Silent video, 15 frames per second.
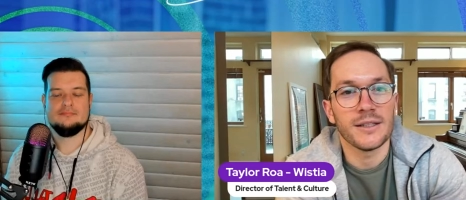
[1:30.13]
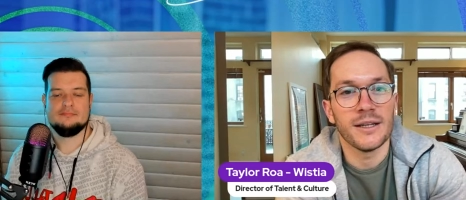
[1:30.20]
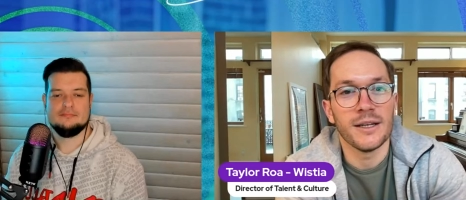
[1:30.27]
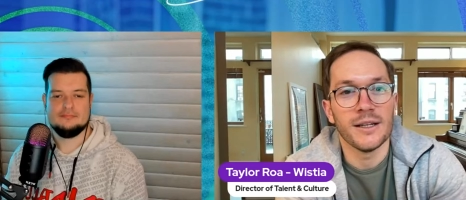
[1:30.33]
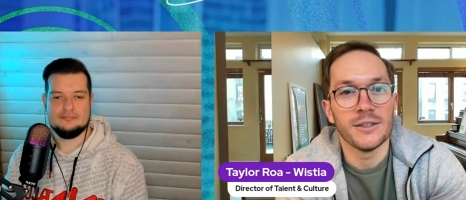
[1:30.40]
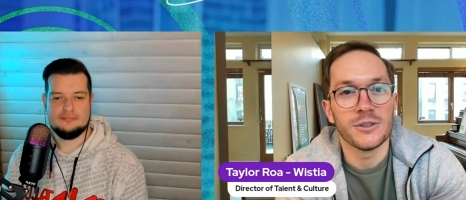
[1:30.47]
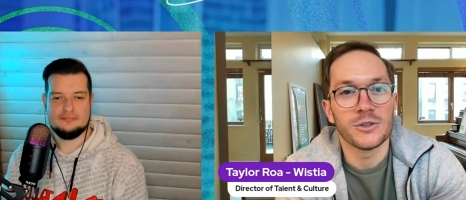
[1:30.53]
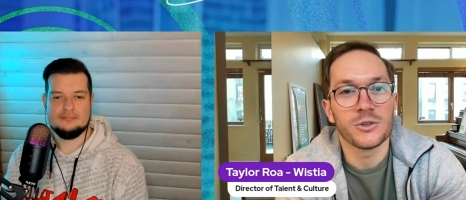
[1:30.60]

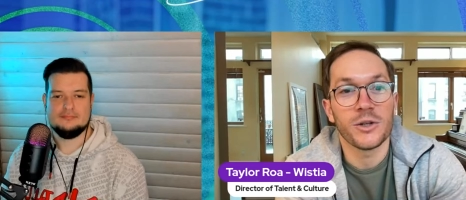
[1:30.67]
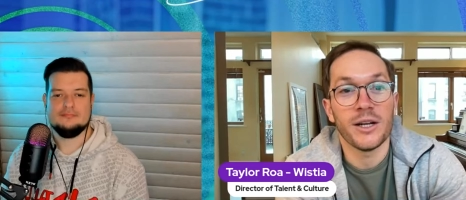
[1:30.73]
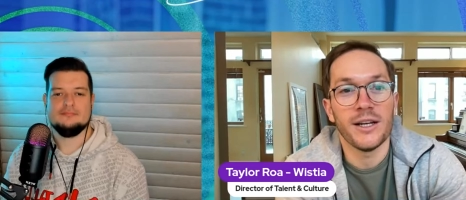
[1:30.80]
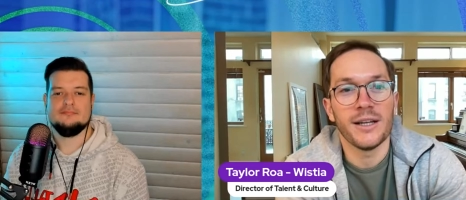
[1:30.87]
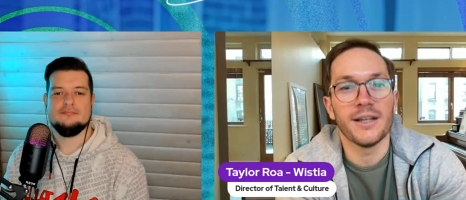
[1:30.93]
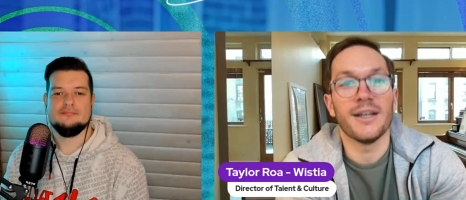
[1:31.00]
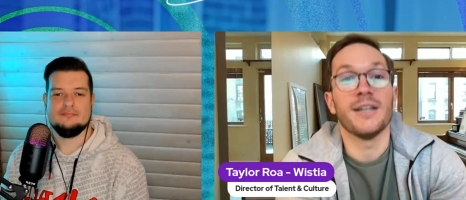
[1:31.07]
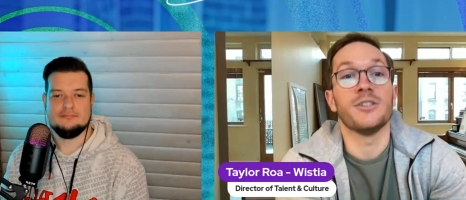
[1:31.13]
Speaker 1: uh,
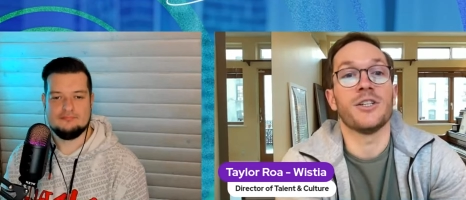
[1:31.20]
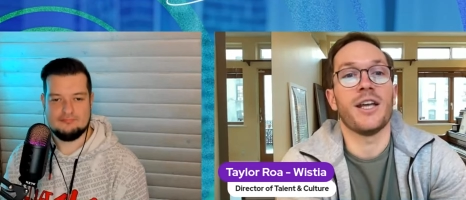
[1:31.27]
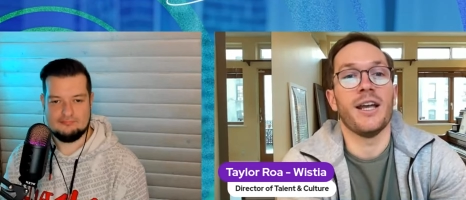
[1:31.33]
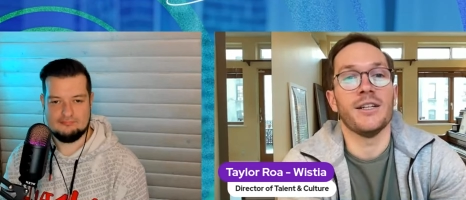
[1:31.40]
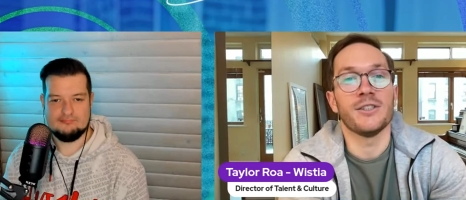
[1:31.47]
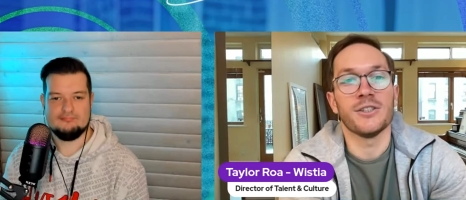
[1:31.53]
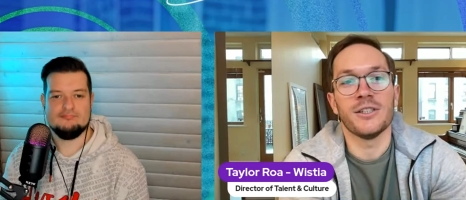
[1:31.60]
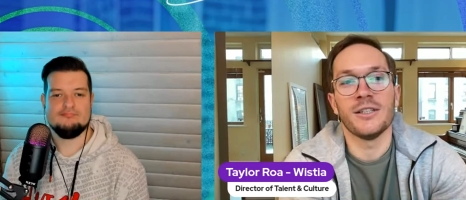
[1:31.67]
training and
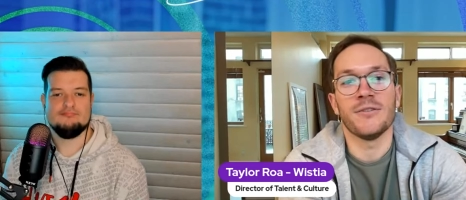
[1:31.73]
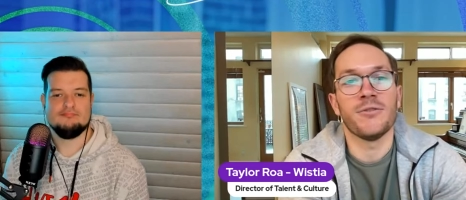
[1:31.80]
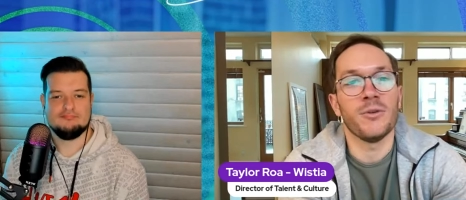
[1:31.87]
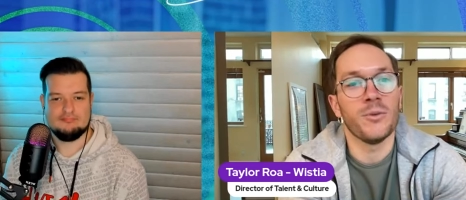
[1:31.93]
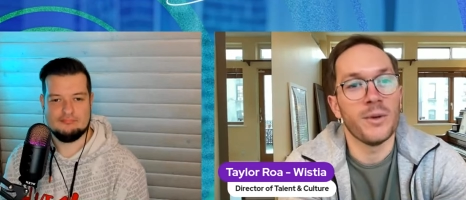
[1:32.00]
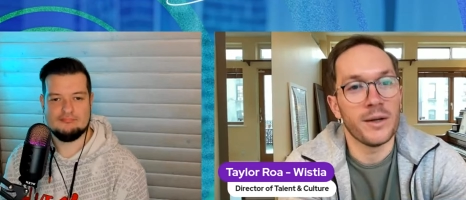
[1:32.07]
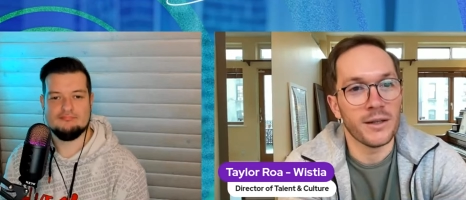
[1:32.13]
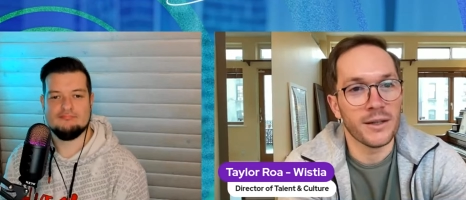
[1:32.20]
education, if you
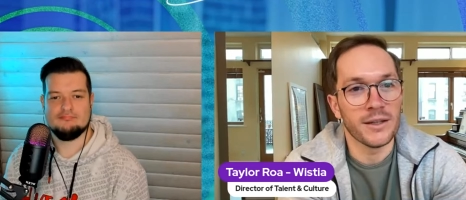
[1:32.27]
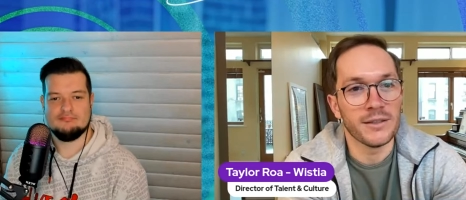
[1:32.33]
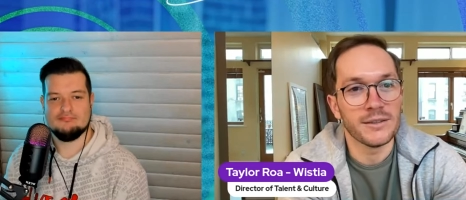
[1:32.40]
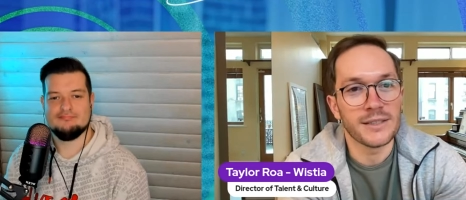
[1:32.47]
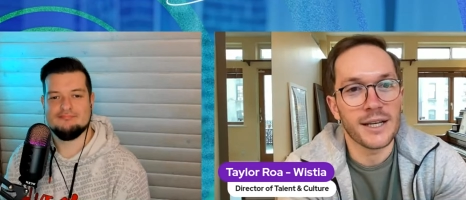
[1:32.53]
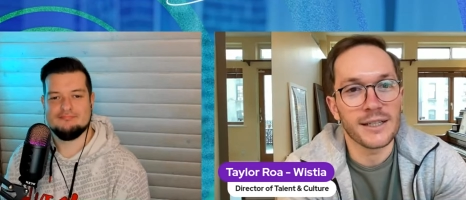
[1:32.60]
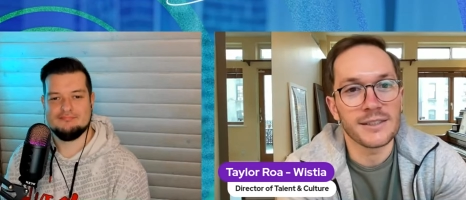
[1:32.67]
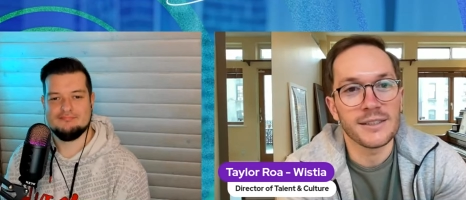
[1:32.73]
will, at
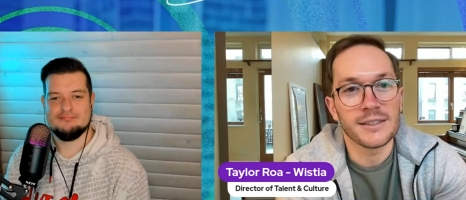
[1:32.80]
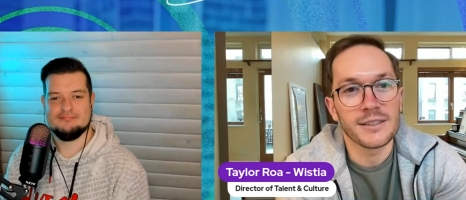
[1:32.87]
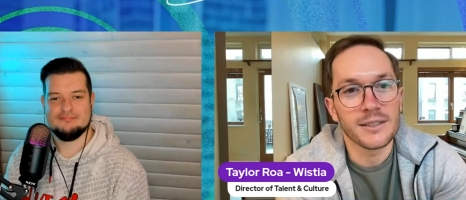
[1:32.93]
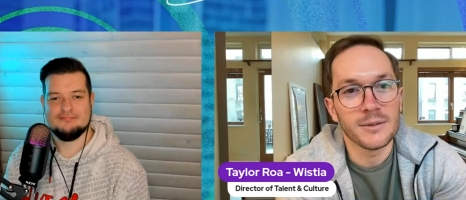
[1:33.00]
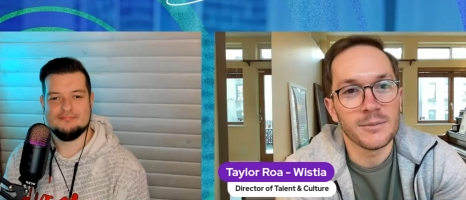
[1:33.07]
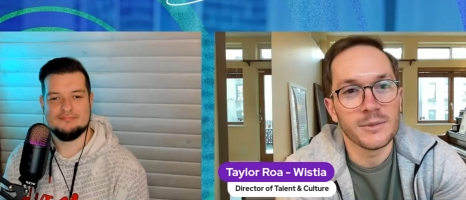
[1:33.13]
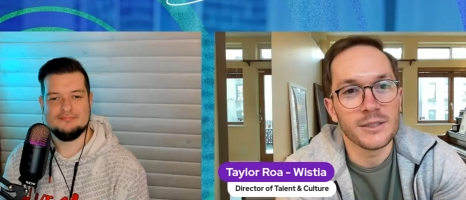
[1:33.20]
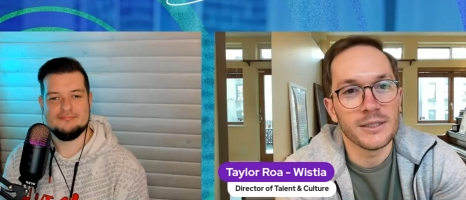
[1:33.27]

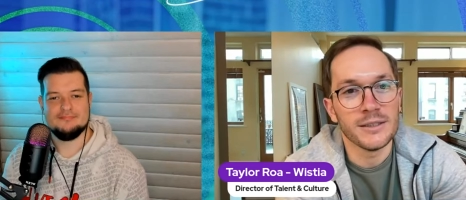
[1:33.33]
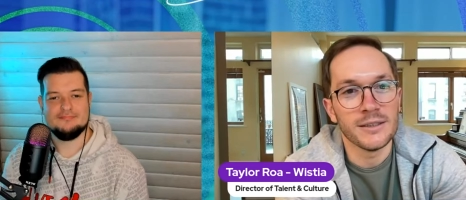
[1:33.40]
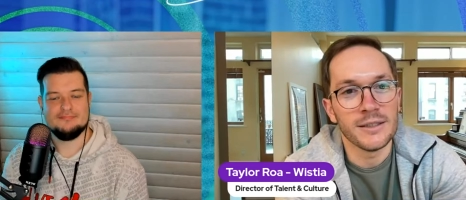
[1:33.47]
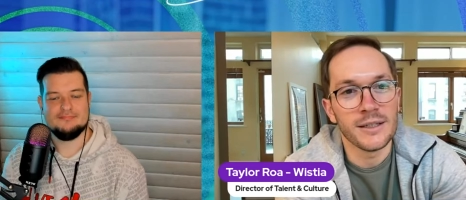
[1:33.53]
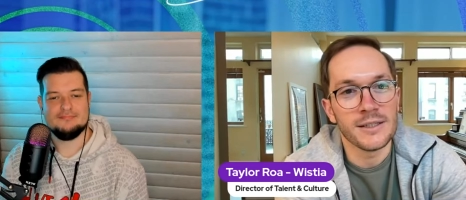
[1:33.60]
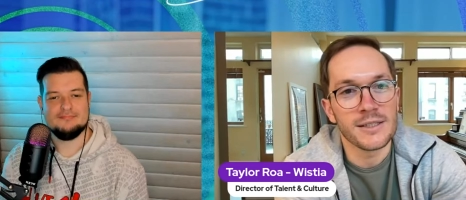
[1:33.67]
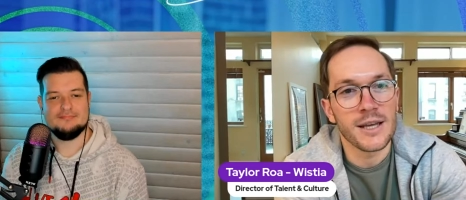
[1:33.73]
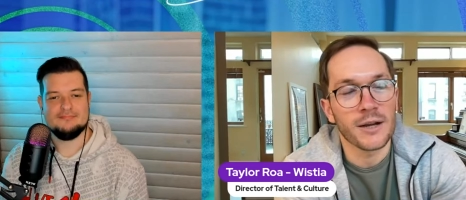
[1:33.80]
TEKsystems and,
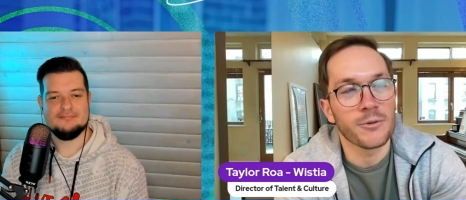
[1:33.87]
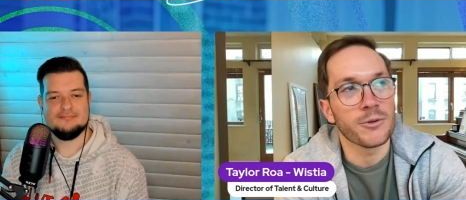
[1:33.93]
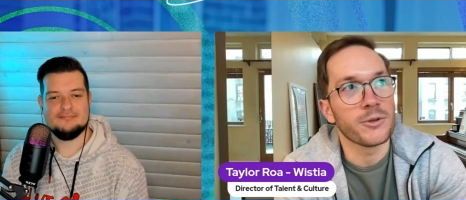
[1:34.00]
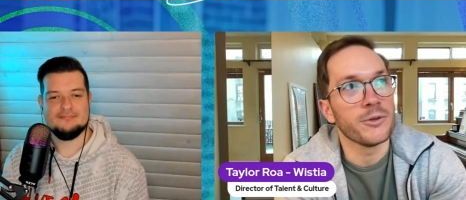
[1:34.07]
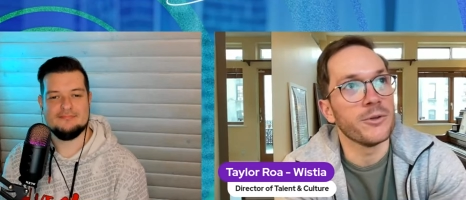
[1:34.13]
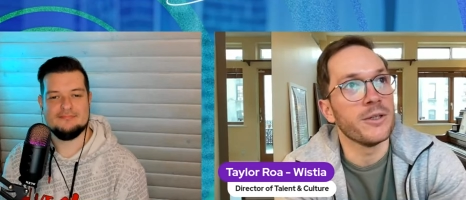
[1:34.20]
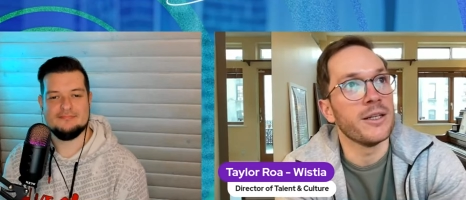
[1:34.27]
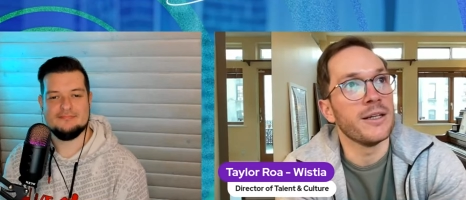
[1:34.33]
and tech
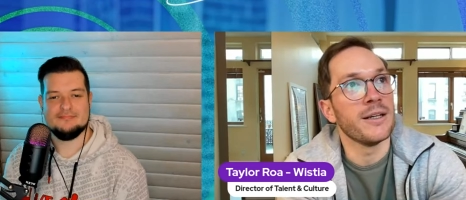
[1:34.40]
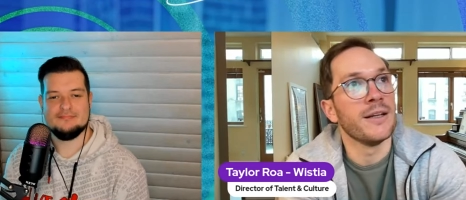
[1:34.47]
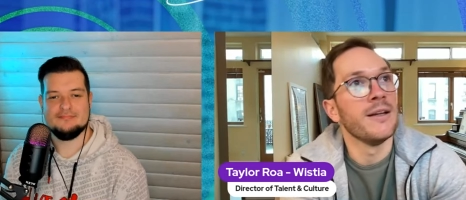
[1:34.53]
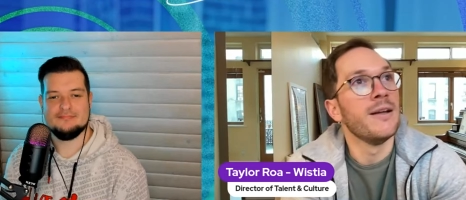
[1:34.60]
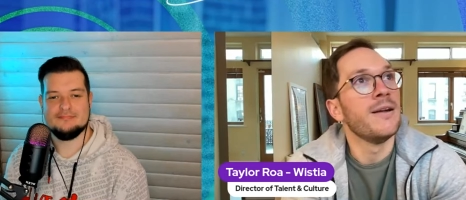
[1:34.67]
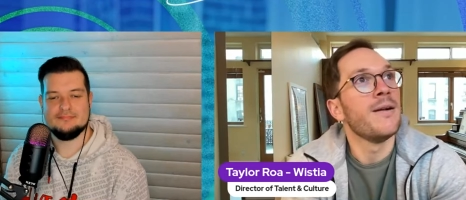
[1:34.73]
recruiting.